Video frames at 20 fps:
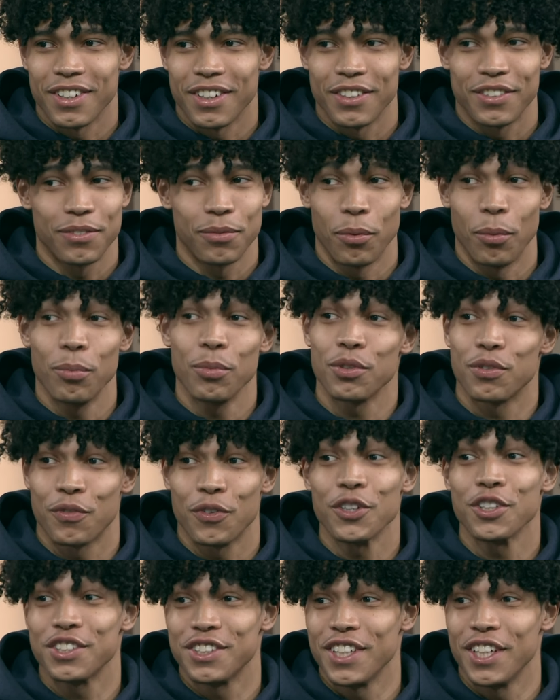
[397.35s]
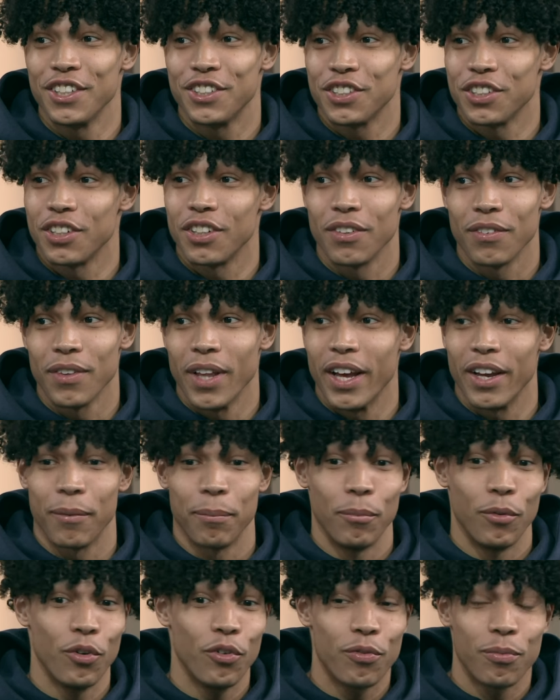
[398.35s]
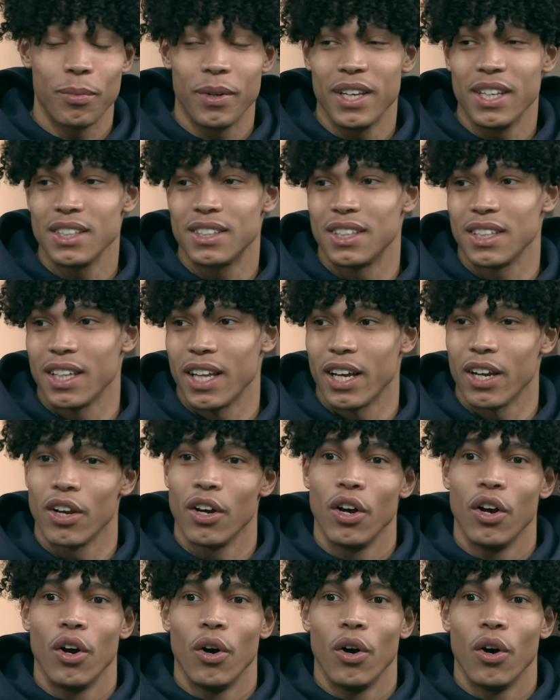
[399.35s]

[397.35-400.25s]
It's almost first nature, like movements and like,